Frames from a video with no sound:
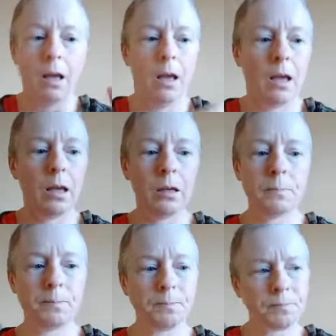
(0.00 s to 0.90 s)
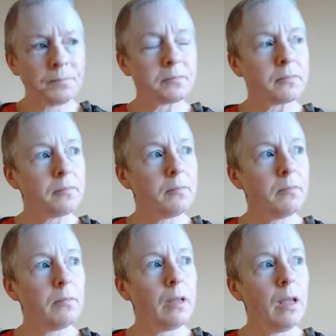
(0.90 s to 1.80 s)

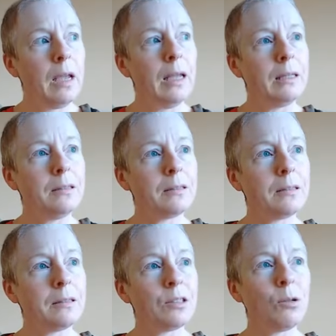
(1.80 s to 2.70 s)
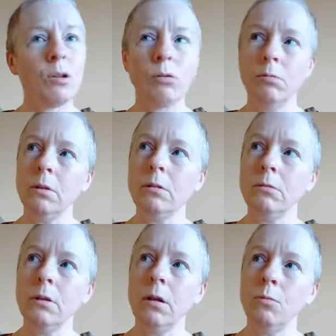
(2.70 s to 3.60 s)
and so I thought,
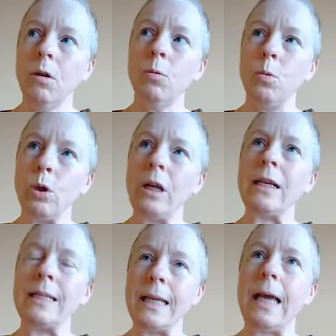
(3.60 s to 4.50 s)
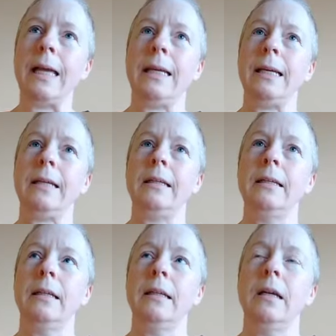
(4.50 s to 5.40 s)
well, you know, what would I say?
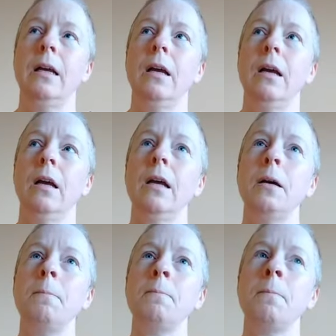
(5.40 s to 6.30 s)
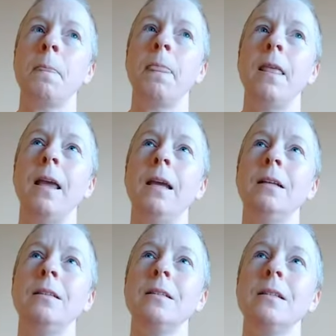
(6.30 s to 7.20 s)
And
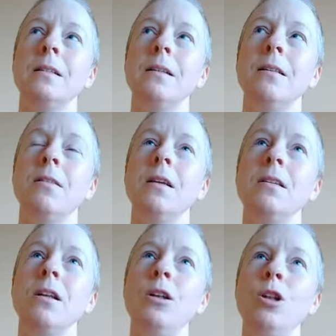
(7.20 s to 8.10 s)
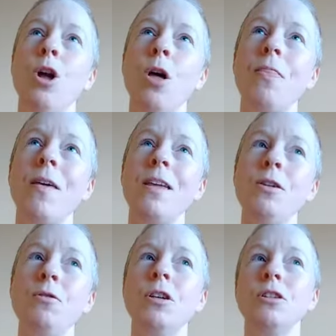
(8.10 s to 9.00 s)
there's a lot that
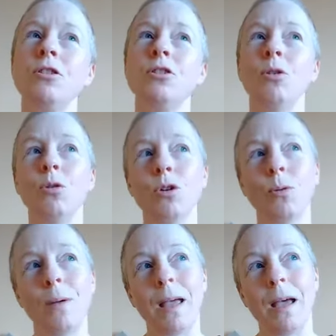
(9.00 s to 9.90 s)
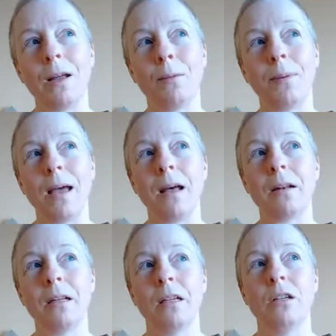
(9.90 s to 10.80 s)
you can talk
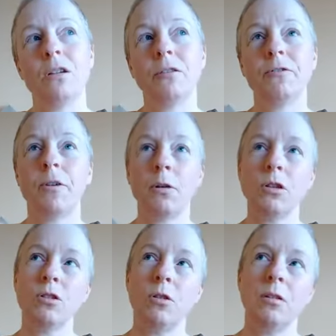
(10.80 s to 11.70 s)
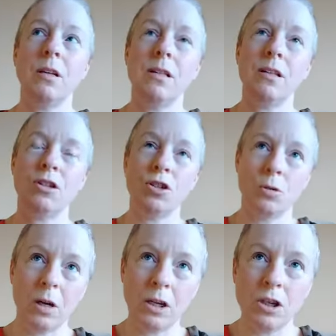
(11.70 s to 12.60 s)
about You can focus on the
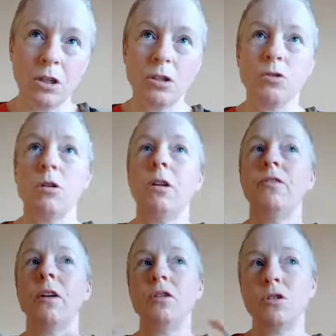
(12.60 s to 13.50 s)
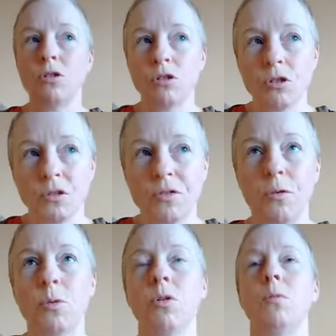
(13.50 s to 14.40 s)
situations and try to find solutions
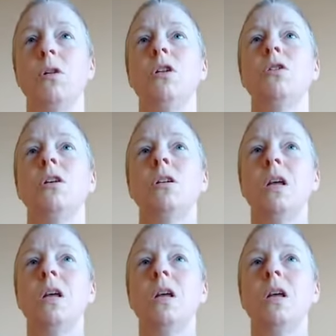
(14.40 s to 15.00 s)
for them, and you can